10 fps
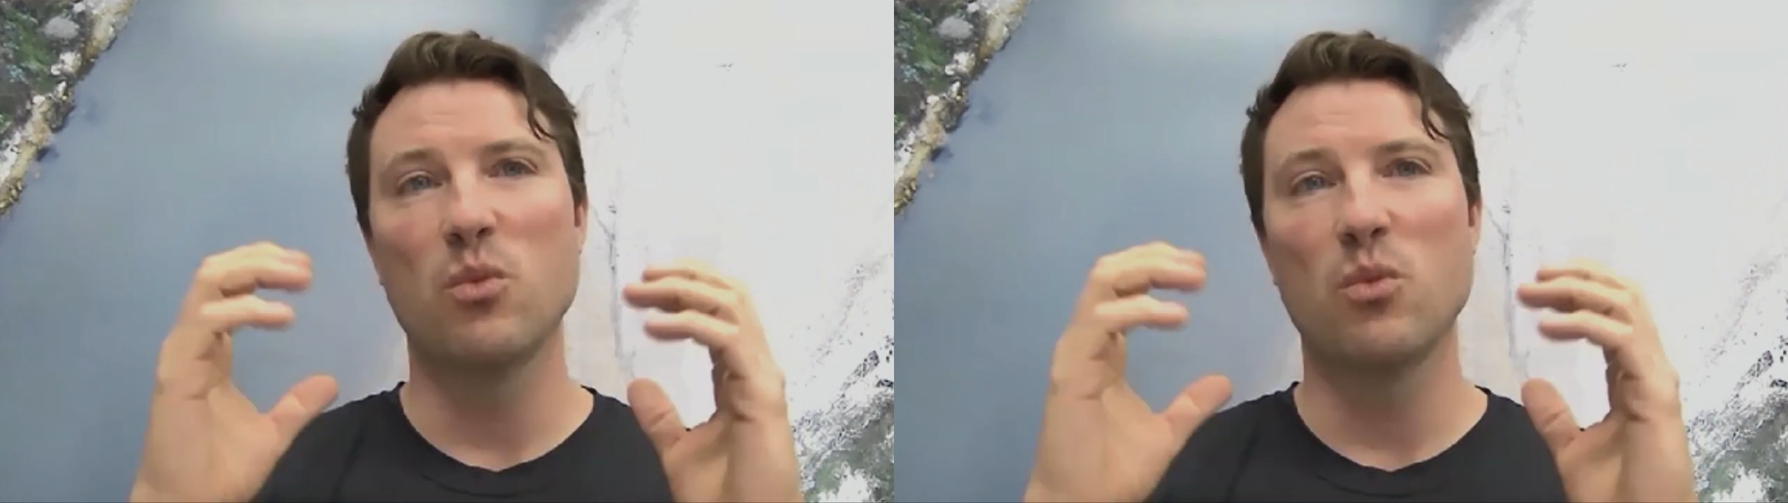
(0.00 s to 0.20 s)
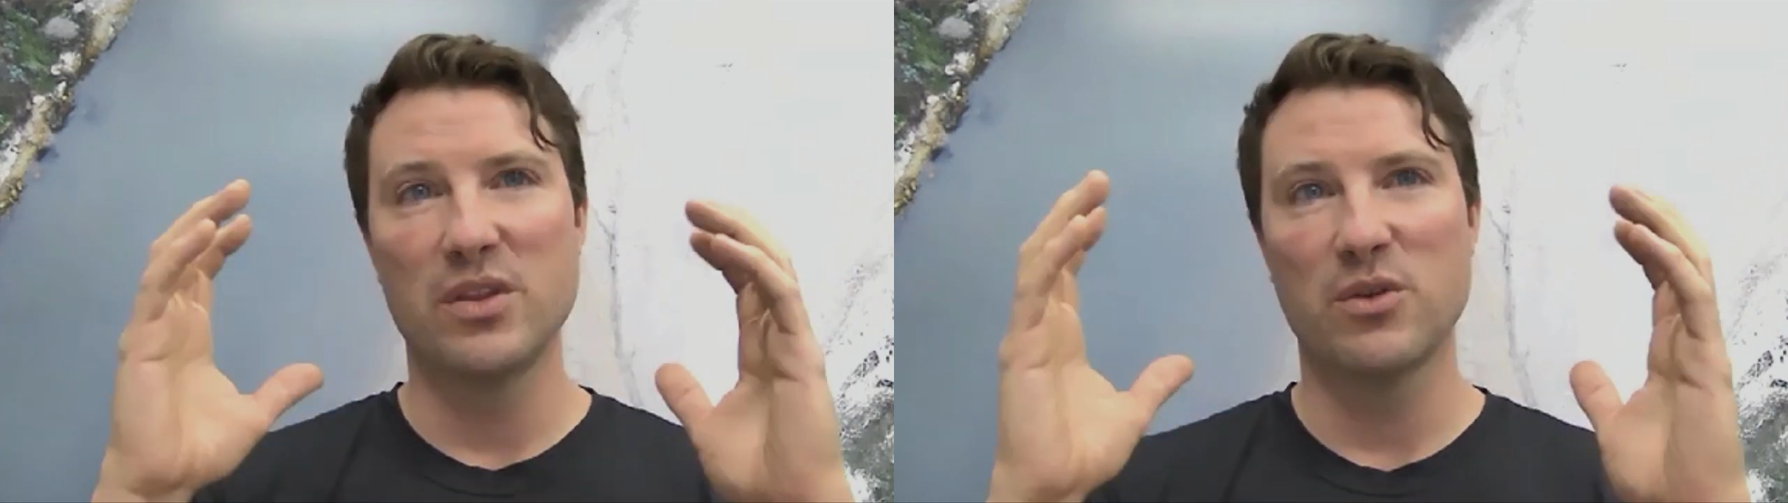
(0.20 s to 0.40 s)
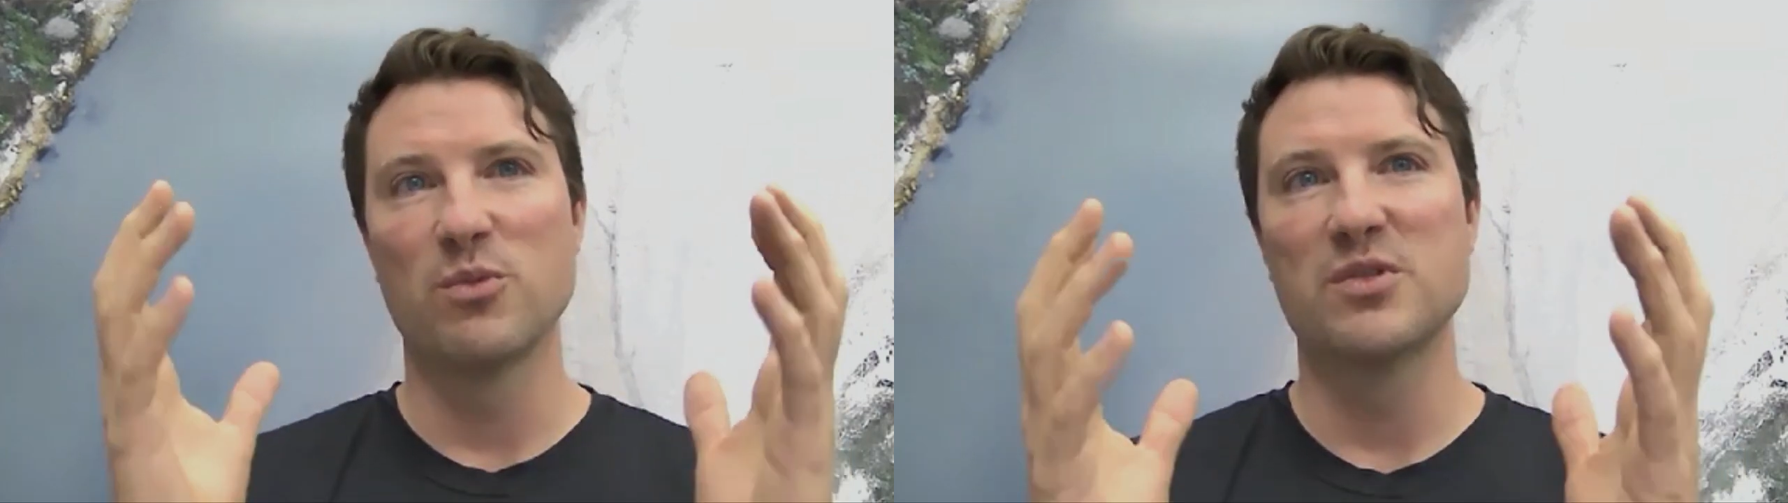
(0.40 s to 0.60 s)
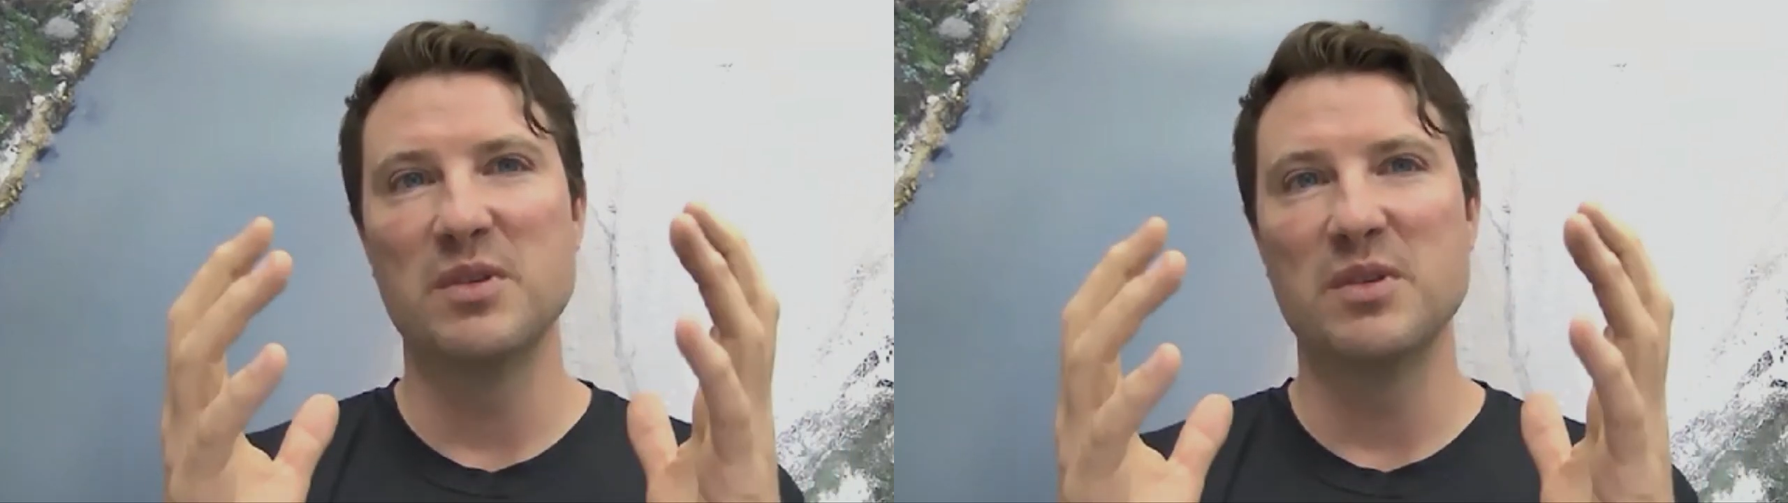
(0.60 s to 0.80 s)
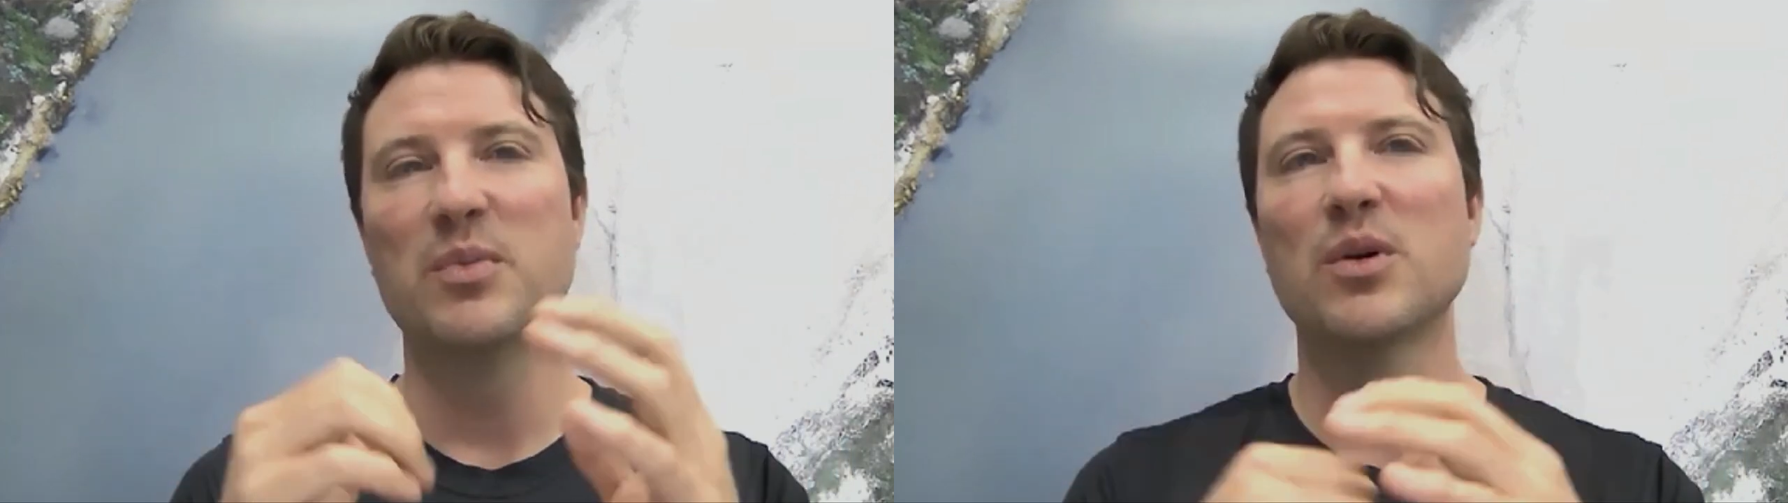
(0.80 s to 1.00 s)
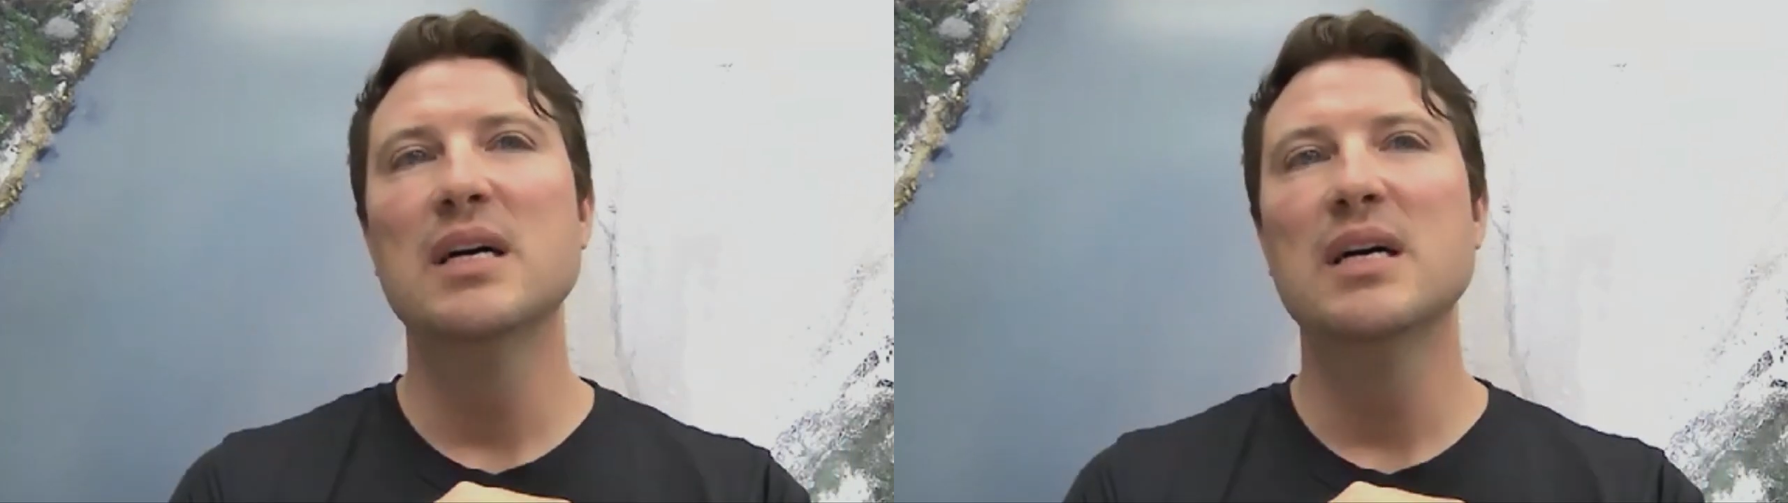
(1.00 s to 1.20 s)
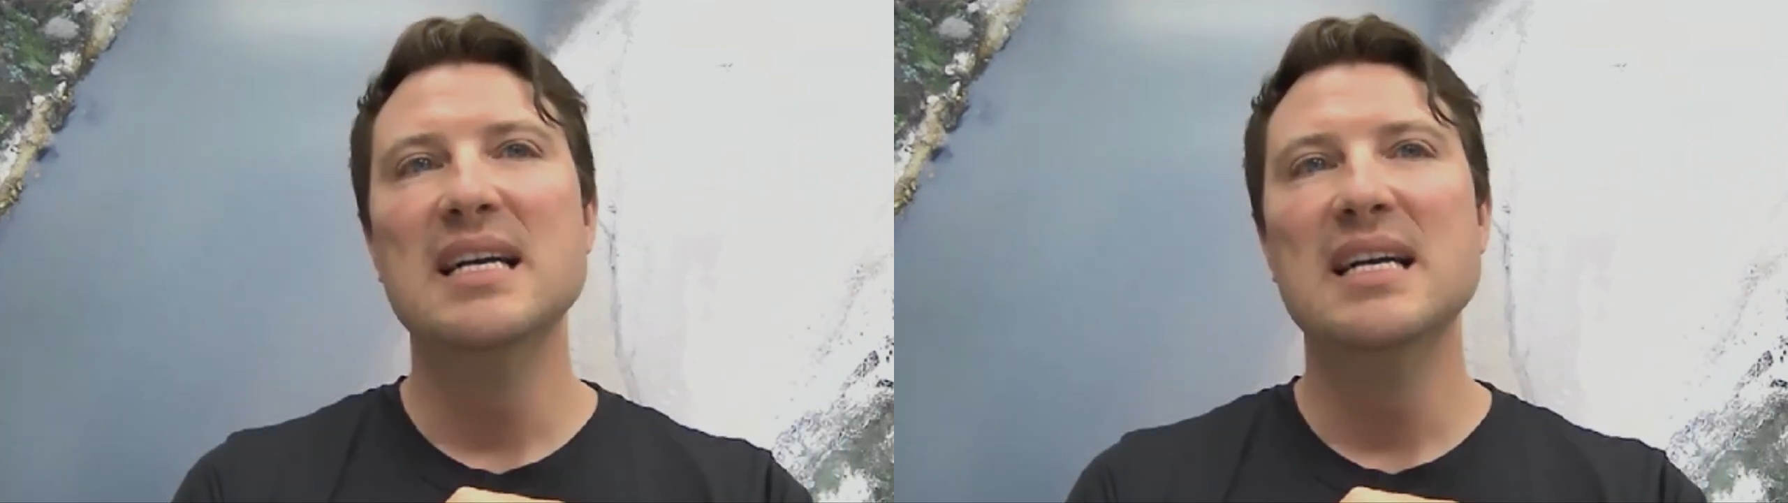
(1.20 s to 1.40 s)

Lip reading: with groups of people,